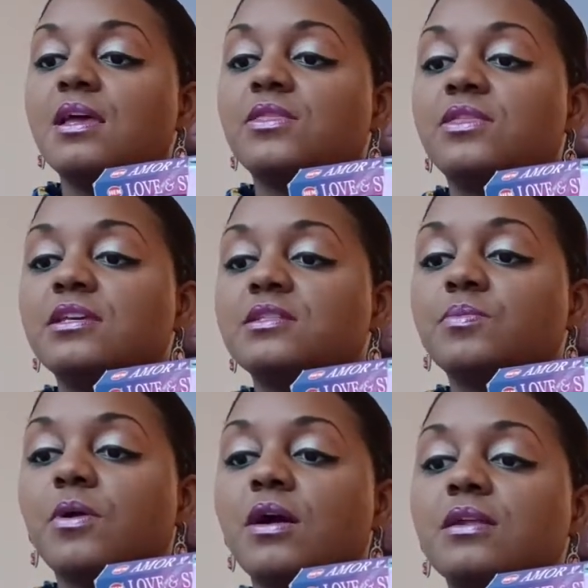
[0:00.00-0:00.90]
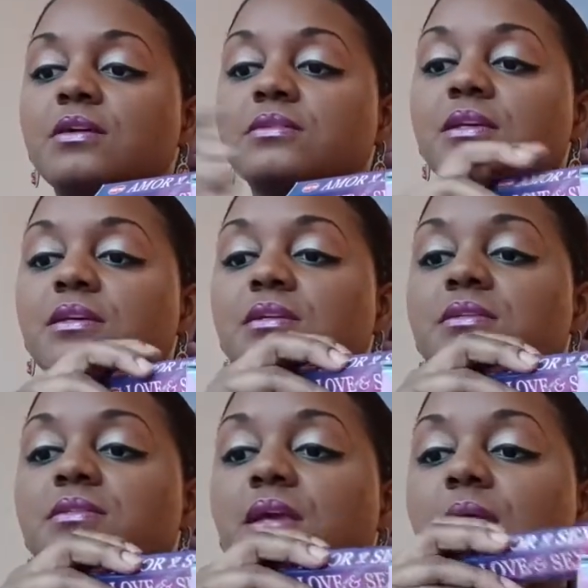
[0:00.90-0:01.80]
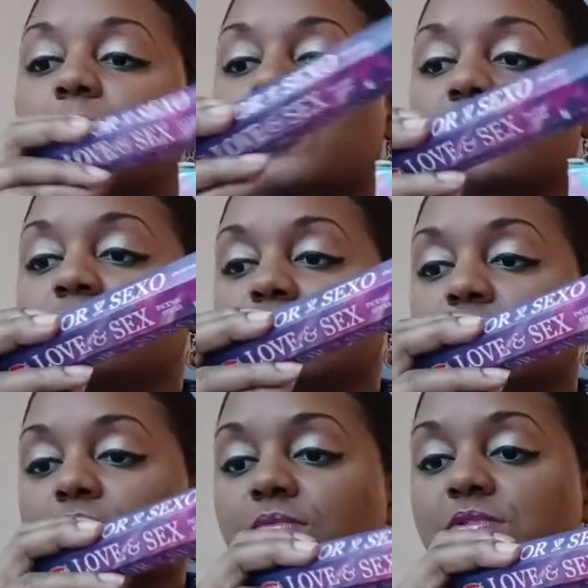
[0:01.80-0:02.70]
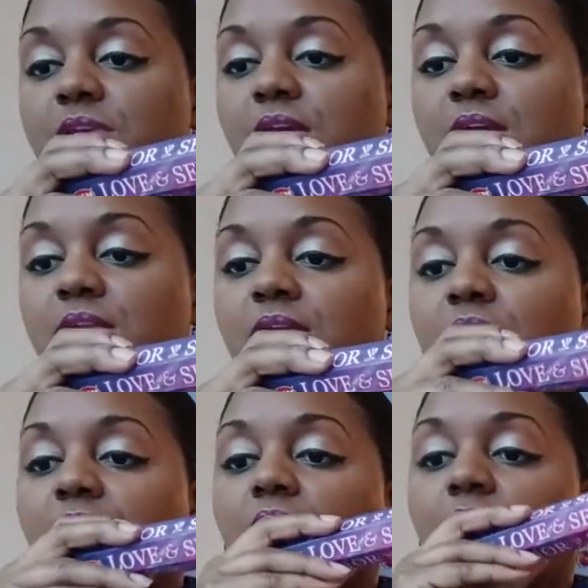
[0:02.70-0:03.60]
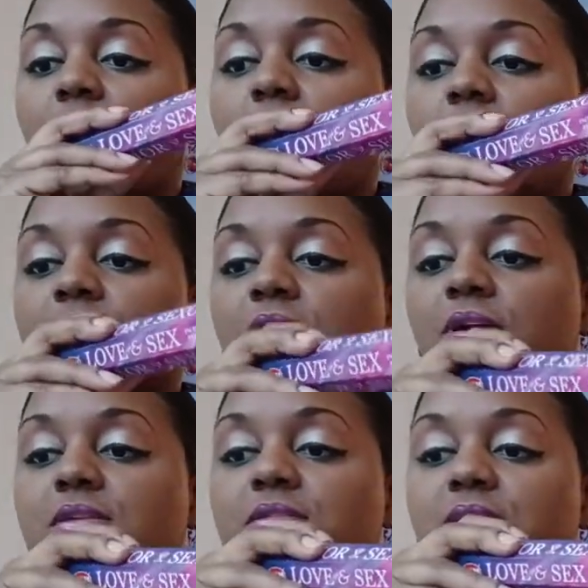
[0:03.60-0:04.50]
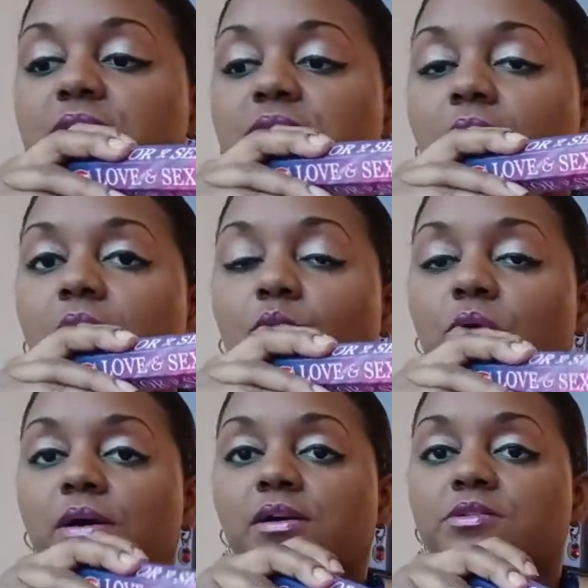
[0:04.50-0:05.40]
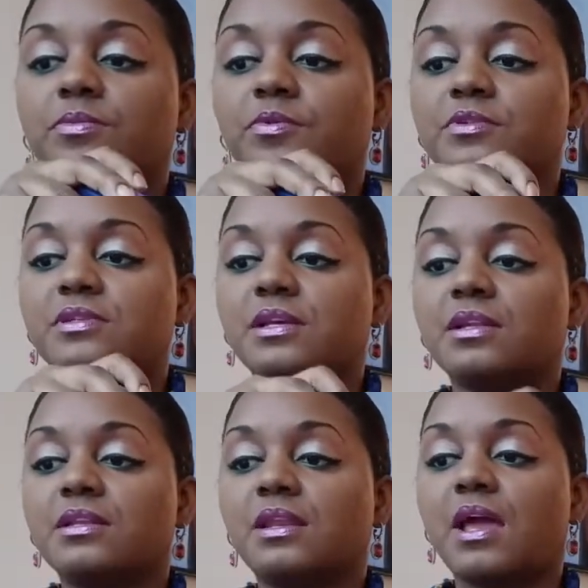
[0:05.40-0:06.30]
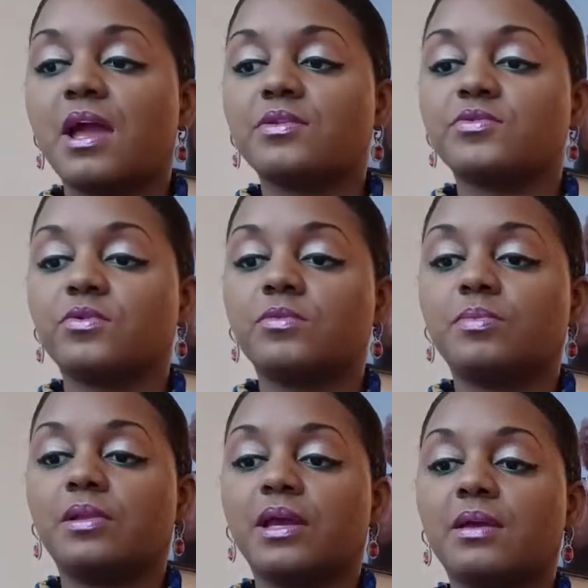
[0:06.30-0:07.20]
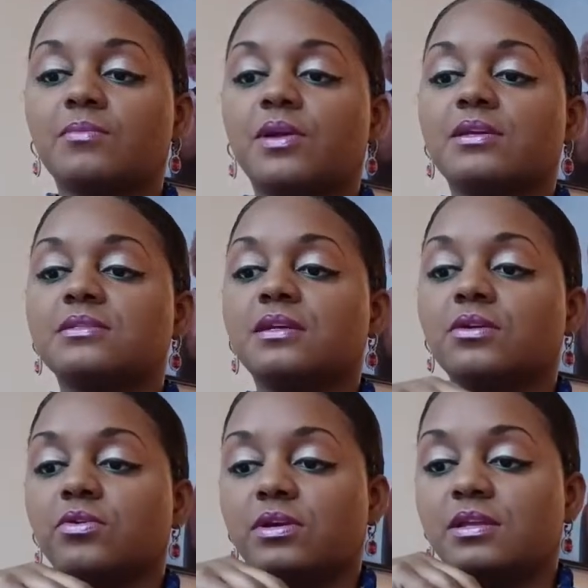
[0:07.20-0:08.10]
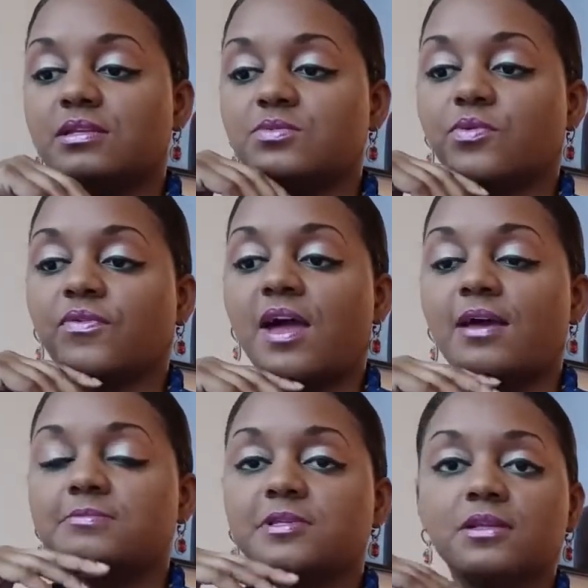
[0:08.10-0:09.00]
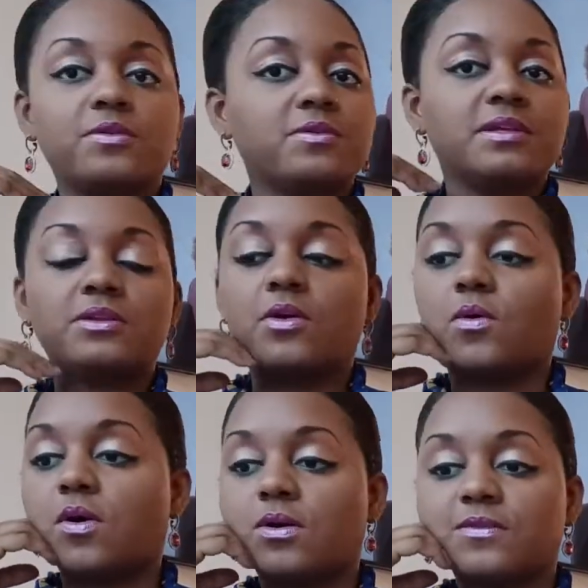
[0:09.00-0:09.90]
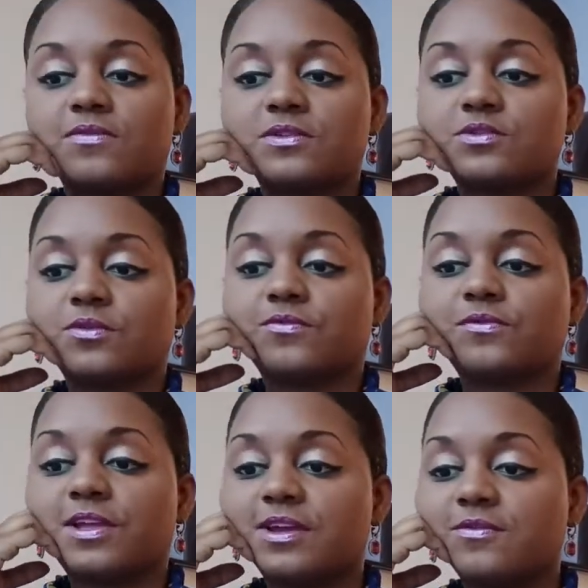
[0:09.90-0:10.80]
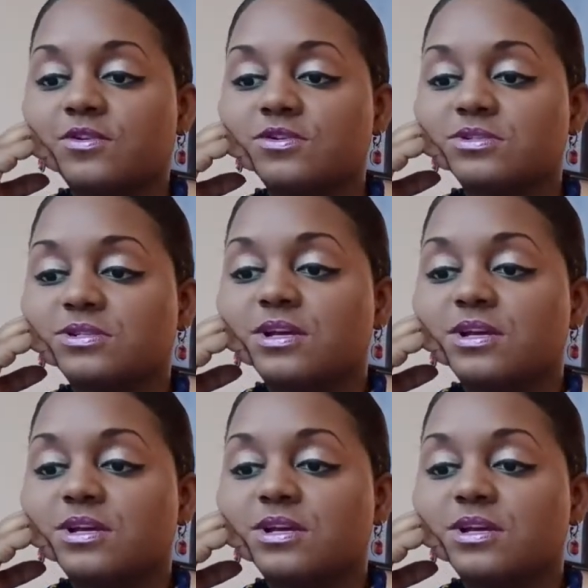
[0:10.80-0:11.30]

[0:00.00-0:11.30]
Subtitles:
This product is a bundle set. All of their incense are 100% natural plant-based ingredients with absolutely no artificial flavors.